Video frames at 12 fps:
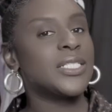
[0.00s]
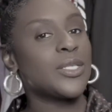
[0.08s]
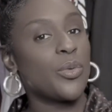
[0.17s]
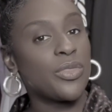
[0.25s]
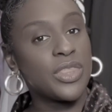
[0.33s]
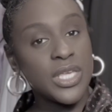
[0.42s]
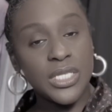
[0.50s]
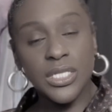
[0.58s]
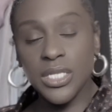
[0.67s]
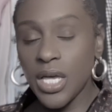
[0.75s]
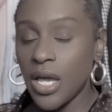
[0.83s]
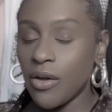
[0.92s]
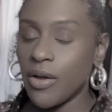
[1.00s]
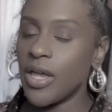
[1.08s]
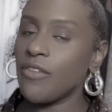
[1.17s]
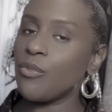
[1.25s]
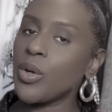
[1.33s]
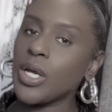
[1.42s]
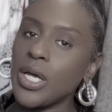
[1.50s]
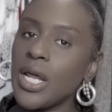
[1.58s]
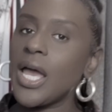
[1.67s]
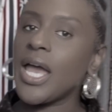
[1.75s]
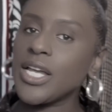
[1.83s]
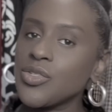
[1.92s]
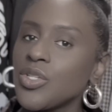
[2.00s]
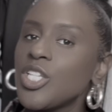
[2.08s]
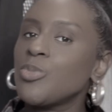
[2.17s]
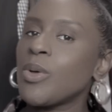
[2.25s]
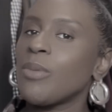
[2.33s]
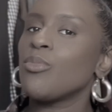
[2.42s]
So this year, if we're gonna actually spend